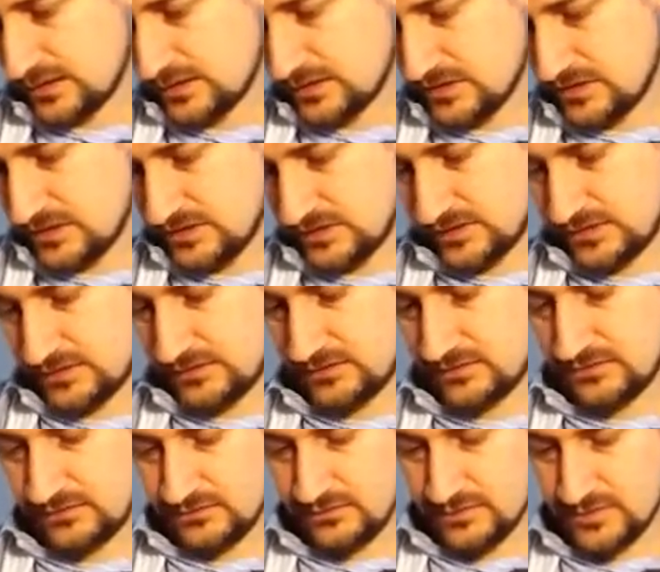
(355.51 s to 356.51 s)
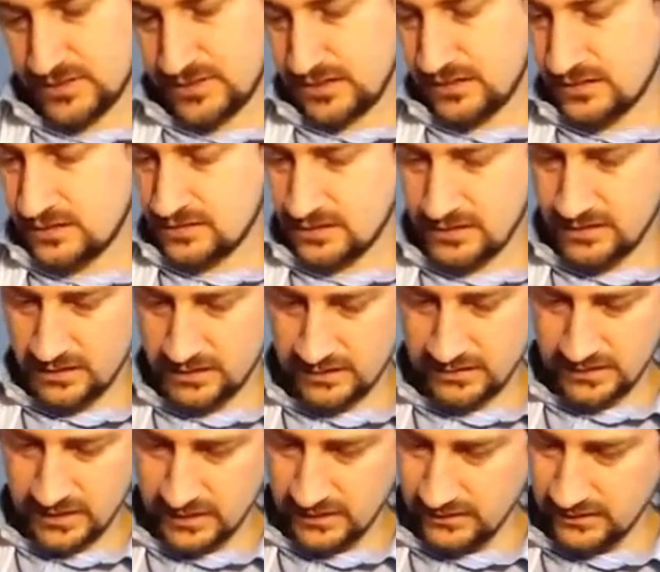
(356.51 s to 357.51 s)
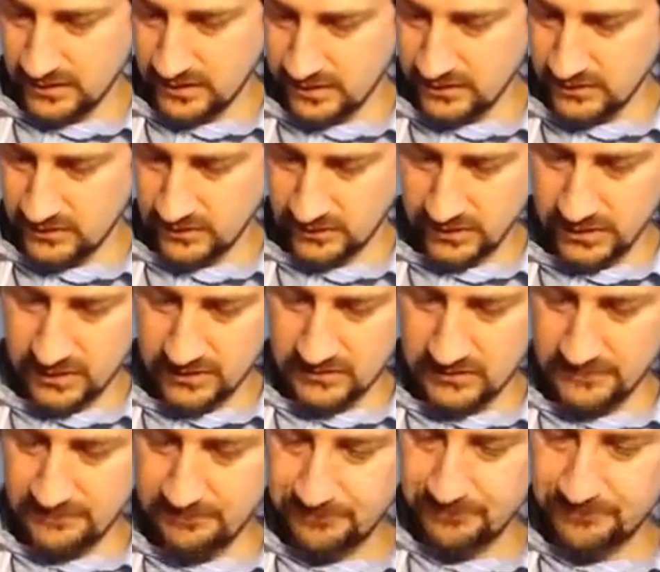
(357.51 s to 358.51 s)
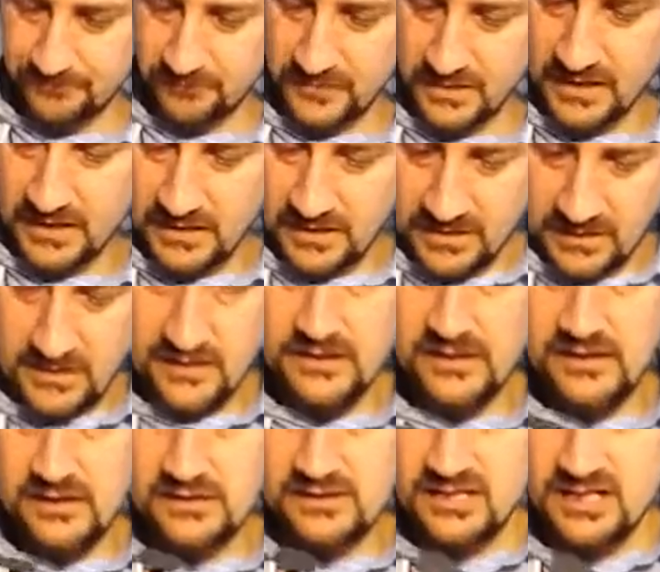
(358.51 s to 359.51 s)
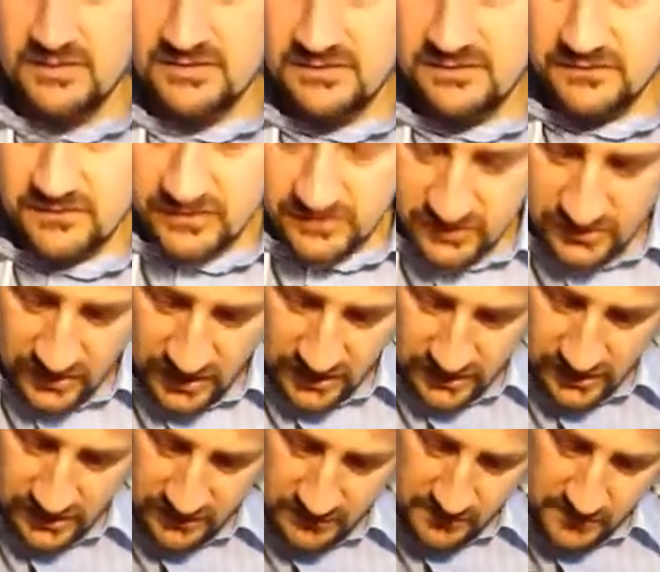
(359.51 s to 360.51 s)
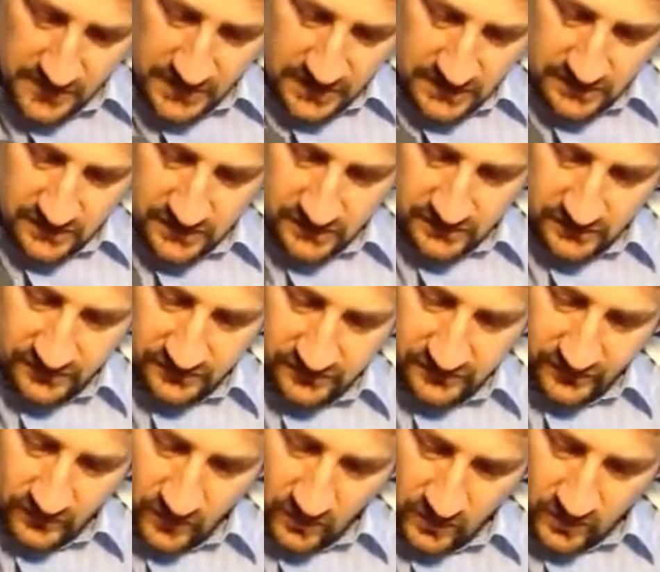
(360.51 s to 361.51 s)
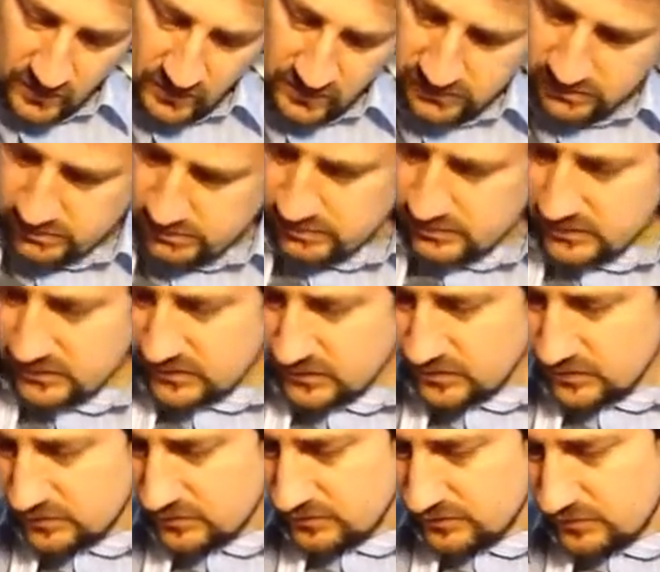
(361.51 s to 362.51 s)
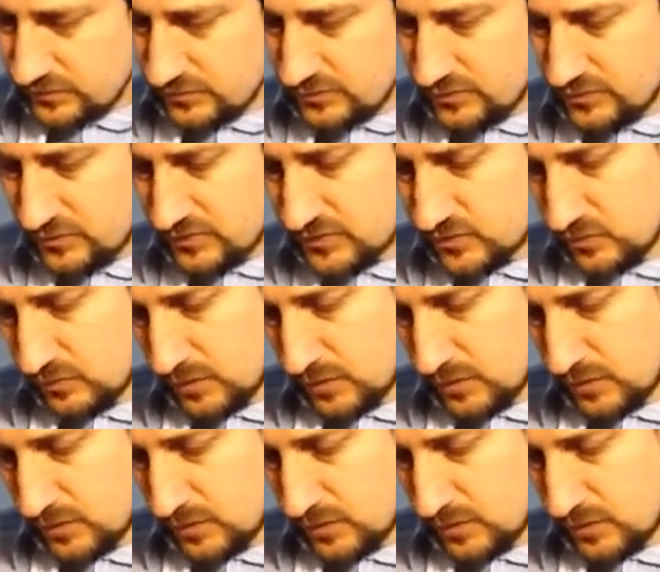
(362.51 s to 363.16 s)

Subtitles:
Tony's really taken that into account. In terms of construction, he's used four screws or